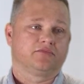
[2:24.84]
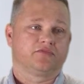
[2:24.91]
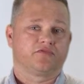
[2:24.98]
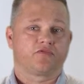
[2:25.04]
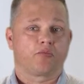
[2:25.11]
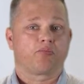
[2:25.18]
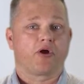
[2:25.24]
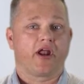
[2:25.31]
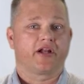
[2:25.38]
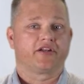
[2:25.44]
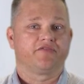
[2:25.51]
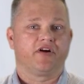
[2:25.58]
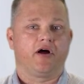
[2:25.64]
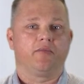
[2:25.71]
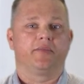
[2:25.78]
for product
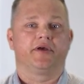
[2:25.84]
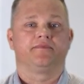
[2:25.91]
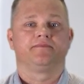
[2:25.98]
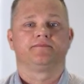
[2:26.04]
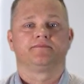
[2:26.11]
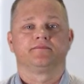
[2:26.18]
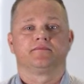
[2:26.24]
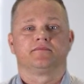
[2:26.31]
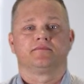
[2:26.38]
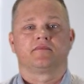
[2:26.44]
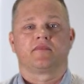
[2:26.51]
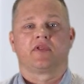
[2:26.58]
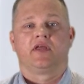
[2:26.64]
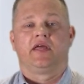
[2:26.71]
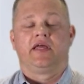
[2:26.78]
development.
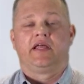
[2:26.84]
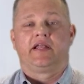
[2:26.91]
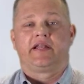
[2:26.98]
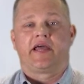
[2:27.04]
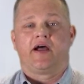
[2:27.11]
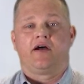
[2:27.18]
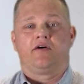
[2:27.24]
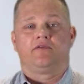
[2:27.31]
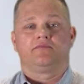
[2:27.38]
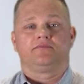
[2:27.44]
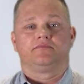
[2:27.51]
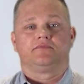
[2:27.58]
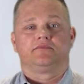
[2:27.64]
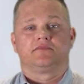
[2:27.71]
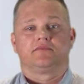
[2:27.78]
Now,
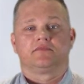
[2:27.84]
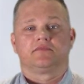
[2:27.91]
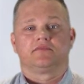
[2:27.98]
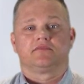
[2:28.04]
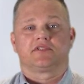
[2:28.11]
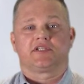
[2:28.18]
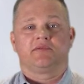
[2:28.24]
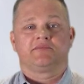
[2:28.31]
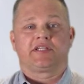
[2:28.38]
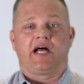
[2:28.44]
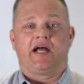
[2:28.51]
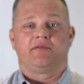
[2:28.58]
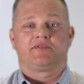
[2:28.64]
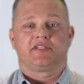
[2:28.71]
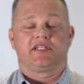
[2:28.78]

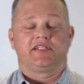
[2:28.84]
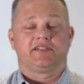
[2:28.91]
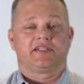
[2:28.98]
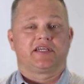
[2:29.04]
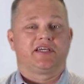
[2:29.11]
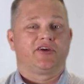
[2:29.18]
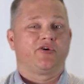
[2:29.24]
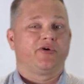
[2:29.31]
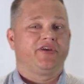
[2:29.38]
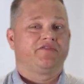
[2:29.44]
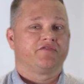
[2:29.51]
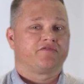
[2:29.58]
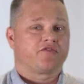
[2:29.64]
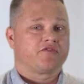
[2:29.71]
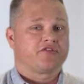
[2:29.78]
sometimes it can go
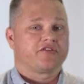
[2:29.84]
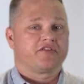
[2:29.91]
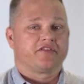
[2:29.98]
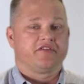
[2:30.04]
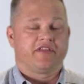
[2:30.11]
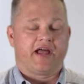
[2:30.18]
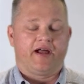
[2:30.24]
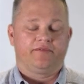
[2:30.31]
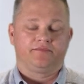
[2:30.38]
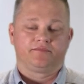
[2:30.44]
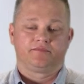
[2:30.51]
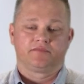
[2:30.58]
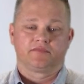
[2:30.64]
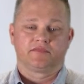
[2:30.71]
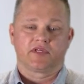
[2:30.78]
even further than that.
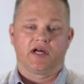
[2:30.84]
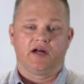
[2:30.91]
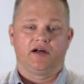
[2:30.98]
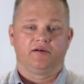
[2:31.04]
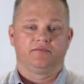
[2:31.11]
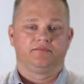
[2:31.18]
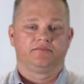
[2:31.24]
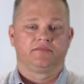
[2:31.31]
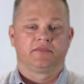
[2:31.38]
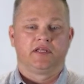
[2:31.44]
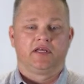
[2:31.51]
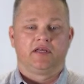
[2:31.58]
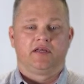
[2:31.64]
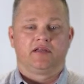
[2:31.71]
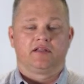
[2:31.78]

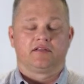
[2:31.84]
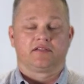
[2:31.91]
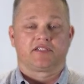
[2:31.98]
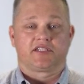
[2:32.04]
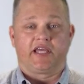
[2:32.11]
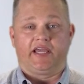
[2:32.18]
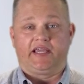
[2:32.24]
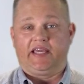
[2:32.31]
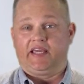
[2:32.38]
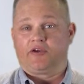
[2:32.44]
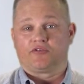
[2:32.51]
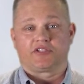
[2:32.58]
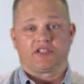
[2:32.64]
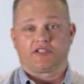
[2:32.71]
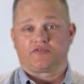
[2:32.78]
Let's take
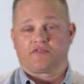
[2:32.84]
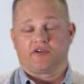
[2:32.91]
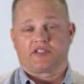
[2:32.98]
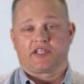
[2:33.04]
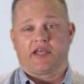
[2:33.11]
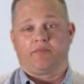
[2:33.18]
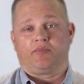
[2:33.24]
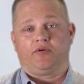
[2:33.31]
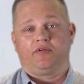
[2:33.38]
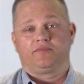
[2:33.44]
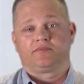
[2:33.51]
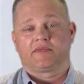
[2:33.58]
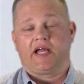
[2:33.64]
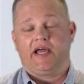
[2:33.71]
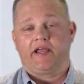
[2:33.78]
Ginkgo Sense, for example.
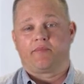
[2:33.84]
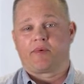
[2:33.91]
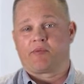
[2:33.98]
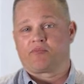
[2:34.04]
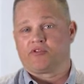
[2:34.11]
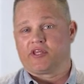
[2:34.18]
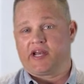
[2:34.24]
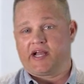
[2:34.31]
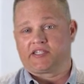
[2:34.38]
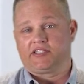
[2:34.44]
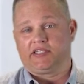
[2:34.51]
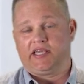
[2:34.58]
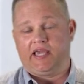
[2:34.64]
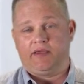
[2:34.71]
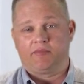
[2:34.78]
I had a member that
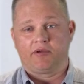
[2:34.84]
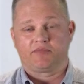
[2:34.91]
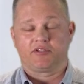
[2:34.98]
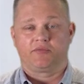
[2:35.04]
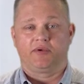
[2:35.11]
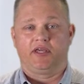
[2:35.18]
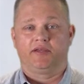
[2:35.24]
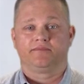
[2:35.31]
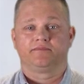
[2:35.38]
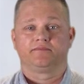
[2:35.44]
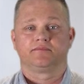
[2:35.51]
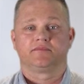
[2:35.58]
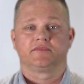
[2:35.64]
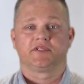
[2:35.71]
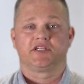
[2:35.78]
actually came up to me
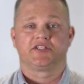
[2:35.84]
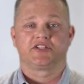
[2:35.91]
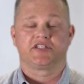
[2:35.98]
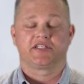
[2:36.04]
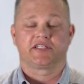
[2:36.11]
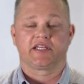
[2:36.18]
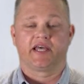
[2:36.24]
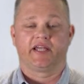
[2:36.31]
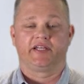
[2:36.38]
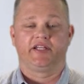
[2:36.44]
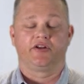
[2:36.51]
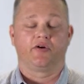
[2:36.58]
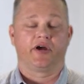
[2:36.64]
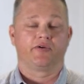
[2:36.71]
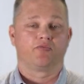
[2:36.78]
and she said,
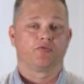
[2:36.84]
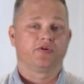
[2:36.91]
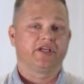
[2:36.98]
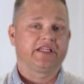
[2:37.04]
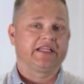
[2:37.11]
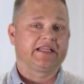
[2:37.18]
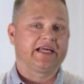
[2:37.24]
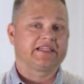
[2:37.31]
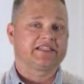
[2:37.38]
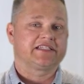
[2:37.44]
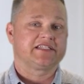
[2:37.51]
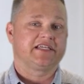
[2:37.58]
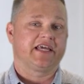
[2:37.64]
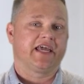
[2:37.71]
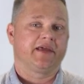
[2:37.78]
I'd really like to
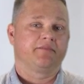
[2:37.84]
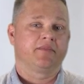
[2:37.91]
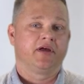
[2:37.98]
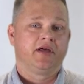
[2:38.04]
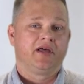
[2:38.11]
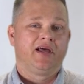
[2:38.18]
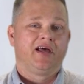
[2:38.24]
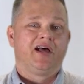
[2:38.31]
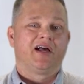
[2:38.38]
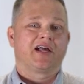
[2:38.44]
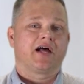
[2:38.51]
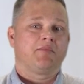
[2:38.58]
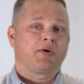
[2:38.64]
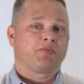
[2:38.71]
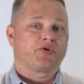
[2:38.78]
see AIM
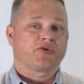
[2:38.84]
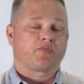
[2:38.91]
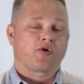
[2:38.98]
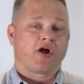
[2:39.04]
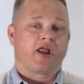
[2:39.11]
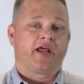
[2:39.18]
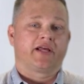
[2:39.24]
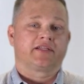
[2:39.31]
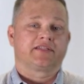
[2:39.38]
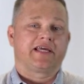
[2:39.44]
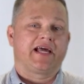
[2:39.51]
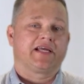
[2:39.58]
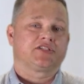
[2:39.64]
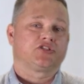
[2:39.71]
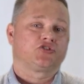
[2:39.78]
come up with a product that
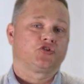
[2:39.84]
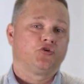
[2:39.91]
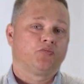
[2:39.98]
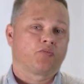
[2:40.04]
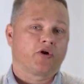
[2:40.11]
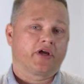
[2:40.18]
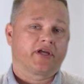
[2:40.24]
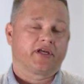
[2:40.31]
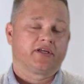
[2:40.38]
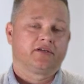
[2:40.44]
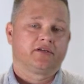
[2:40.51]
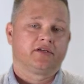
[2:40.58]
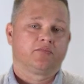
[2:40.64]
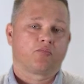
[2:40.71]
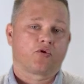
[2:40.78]
has turmeric,
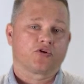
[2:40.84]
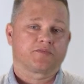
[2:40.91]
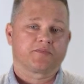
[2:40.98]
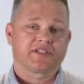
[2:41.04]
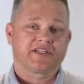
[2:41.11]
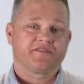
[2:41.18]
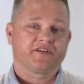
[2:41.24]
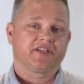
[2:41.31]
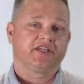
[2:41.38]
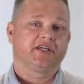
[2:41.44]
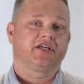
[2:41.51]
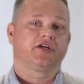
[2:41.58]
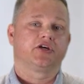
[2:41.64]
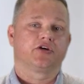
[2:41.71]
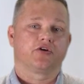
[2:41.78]
more
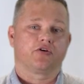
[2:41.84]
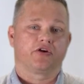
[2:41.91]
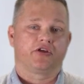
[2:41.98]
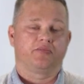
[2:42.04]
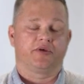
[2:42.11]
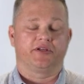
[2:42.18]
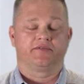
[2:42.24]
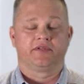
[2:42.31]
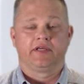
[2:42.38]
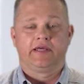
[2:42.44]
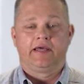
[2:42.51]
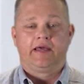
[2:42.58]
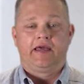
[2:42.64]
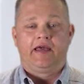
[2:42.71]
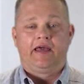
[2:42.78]
specifically curcumin.
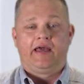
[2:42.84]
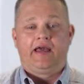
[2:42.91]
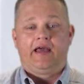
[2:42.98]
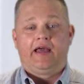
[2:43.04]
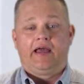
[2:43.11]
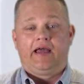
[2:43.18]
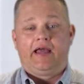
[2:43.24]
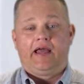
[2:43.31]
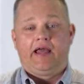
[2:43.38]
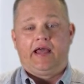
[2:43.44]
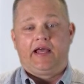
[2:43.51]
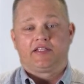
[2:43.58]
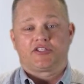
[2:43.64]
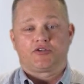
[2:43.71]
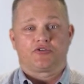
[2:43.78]

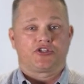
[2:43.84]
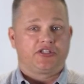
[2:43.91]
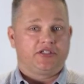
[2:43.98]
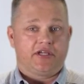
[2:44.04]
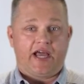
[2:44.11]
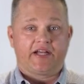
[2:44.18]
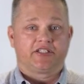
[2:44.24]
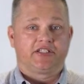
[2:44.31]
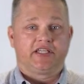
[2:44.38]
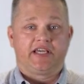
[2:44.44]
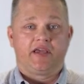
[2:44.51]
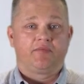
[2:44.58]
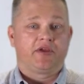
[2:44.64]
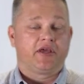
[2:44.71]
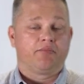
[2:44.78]
And so she actually
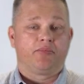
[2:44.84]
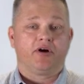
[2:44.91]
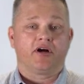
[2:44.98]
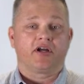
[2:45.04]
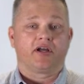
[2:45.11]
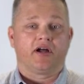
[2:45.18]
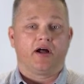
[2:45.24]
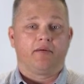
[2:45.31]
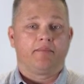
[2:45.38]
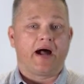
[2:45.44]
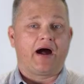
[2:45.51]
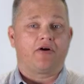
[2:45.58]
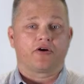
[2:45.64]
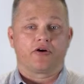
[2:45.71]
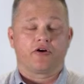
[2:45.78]
gave me a book
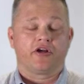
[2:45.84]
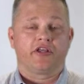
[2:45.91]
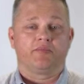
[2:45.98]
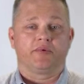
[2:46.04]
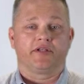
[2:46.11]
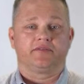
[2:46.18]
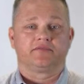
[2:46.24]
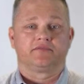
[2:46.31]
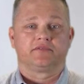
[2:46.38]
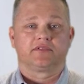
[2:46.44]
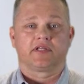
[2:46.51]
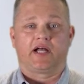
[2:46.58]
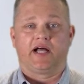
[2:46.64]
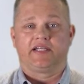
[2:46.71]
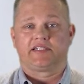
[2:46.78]
about curcumin.
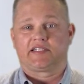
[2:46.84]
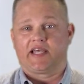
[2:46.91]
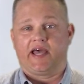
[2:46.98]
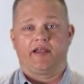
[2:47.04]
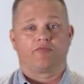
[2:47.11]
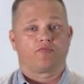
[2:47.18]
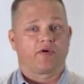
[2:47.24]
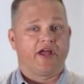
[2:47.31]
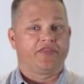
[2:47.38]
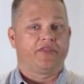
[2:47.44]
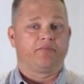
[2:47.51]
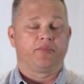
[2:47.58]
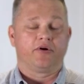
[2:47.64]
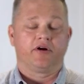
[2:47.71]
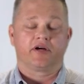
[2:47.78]
I sat, read
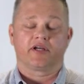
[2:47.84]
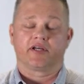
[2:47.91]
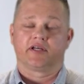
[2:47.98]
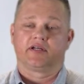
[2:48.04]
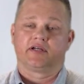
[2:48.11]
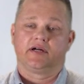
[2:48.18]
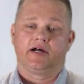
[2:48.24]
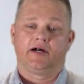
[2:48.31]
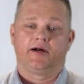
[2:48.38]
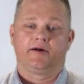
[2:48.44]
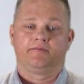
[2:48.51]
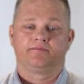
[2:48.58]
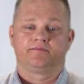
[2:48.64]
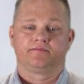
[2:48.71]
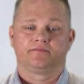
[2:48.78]
the book,
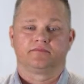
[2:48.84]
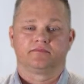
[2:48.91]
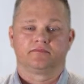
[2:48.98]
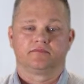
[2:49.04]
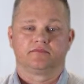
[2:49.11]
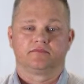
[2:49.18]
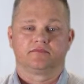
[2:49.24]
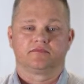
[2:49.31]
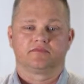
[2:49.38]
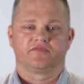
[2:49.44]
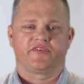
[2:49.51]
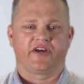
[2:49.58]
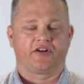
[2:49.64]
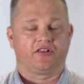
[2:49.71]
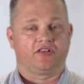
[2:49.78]
found
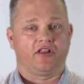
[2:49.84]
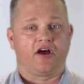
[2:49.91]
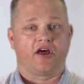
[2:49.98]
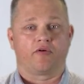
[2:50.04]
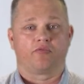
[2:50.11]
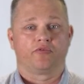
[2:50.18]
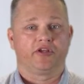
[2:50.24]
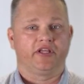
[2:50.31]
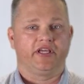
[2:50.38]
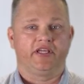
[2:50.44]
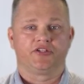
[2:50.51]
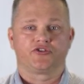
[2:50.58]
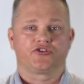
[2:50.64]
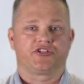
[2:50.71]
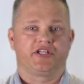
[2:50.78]
a lot of really
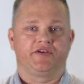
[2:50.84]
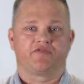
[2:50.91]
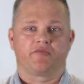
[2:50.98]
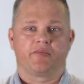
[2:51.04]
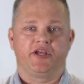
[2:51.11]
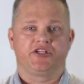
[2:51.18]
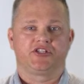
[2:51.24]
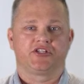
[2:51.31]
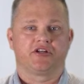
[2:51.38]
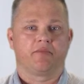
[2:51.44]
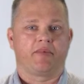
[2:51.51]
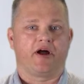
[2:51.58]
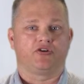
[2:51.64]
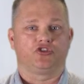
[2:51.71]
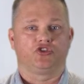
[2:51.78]
interesting information
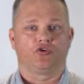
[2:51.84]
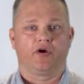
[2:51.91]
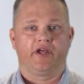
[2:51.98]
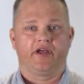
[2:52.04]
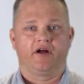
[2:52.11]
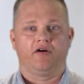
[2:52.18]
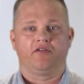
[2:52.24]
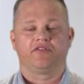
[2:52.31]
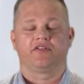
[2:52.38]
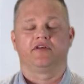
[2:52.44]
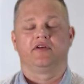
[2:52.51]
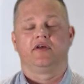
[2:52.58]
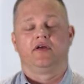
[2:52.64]
about joint health.